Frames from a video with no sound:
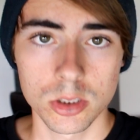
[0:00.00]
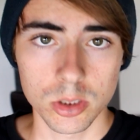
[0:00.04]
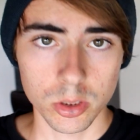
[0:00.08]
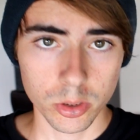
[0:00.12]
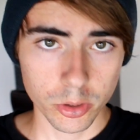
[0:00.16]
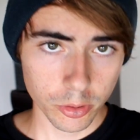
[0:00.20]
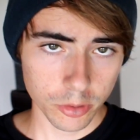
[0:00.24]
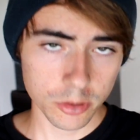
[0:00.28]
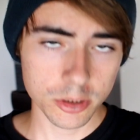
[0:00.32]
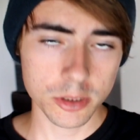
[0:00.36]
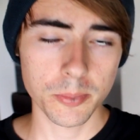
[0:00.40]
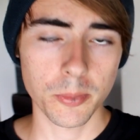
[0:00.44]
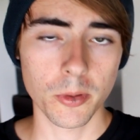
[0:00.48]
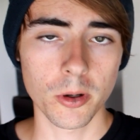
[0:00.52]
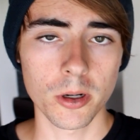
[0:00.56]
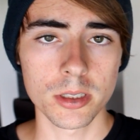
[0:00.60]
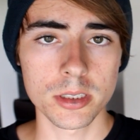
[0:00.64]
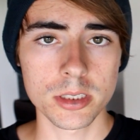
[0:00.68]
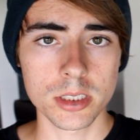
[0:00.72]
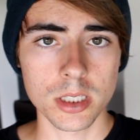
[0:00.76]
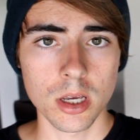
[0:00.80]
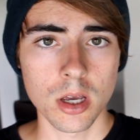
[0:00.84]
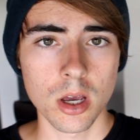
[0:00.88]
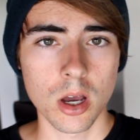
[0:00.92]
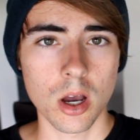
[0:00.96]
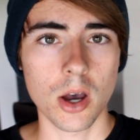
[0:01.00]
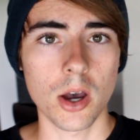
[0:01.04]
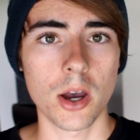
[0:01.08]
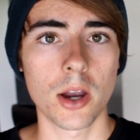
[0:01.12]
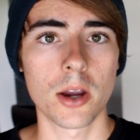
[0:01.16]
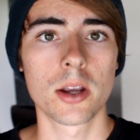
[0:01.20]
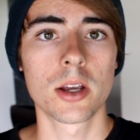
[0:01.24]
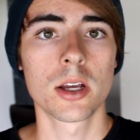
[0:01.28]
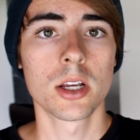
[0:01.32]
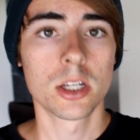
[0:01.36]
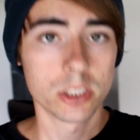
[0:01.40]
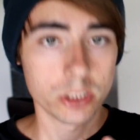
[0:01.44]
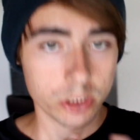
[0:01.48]
cruiser boards
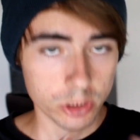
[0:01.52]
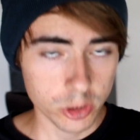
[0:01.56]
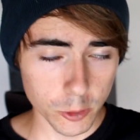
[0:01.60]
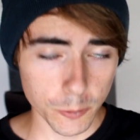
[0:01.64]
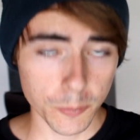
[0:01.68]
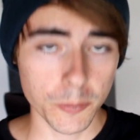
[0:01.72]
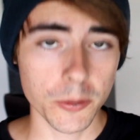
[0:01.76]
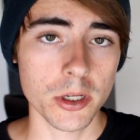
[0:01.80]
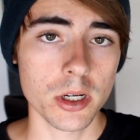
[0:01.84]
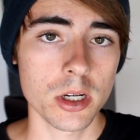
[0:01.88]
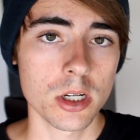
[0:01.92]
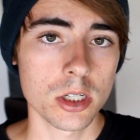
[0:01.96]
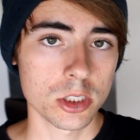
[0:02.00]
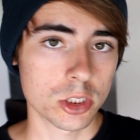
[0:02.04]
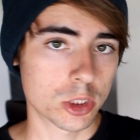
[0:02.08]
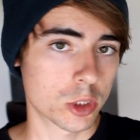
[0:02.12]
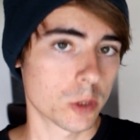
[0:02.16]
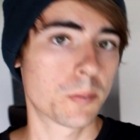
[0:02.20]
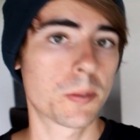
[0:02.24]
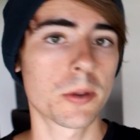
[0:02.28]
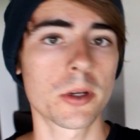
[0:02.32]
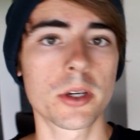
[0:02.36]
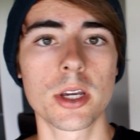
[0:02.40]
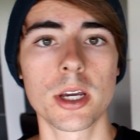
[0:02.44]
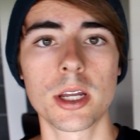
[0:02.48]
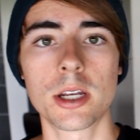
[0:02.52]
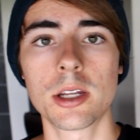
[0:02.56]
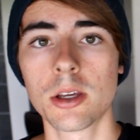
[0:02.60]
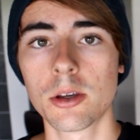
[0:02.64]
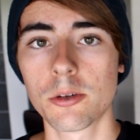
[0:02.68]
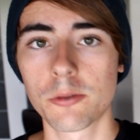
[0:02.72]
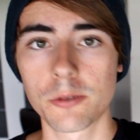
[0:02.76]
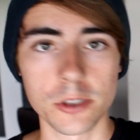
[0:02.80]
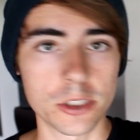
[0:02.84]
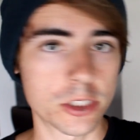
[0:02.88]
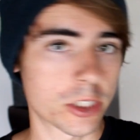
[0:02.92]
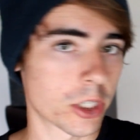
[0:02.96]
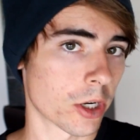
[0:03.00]
are super good
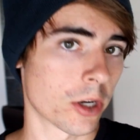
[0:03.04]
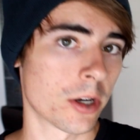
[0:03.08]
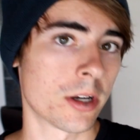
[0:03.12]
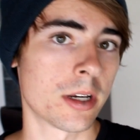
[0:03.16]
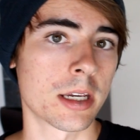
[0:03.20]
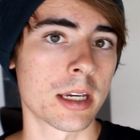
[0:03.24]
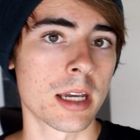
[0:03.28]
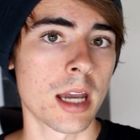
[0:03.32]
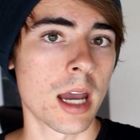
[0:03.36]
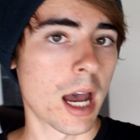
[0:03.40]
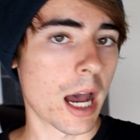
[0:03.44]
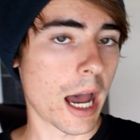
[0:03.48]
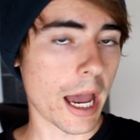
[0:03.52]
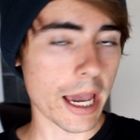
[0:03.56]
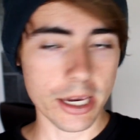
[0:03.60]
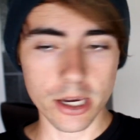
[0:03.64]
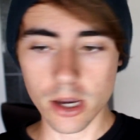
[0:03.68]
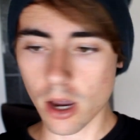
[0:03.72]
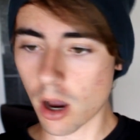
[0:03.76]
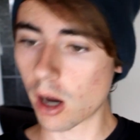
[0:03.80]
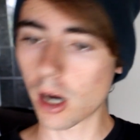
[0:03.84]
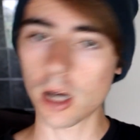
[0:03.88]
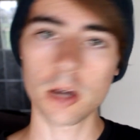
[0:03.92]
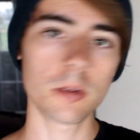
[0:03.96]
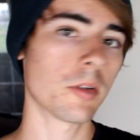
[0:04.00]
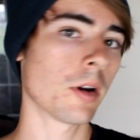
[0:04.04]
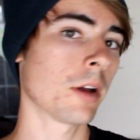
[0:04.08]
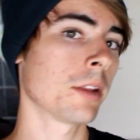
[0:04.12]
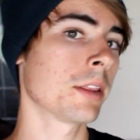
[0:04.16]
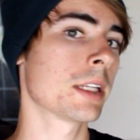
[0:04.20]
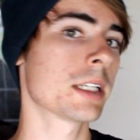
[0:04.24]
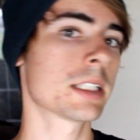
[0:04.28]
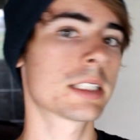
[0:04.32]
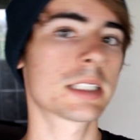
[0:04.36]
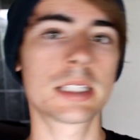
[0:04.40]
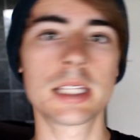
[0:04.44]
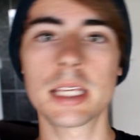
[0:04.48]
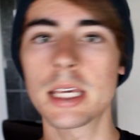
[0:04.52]
for turning. I carve on
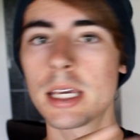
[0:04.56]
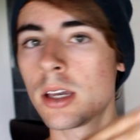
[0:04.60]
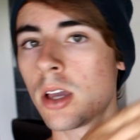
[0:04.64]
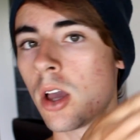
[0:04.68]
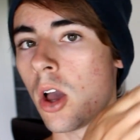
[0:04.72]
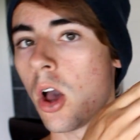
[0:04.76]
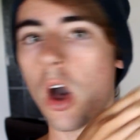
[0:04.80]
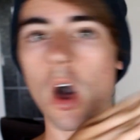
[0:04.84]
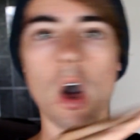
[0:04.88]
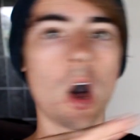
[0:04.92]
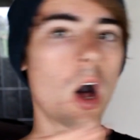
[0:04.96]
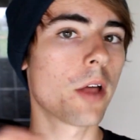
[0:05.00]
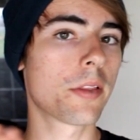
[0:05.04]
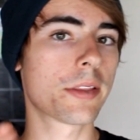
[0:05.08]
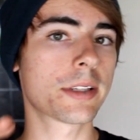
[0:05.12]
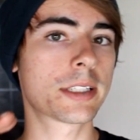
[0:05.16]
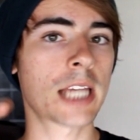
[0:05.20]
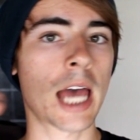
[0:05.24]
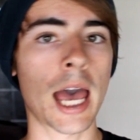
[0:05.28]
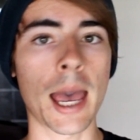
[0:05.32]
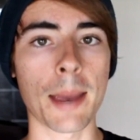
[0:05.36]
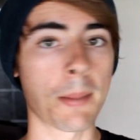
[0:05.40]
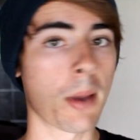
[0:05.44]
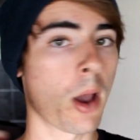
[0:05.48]
this thing all the time.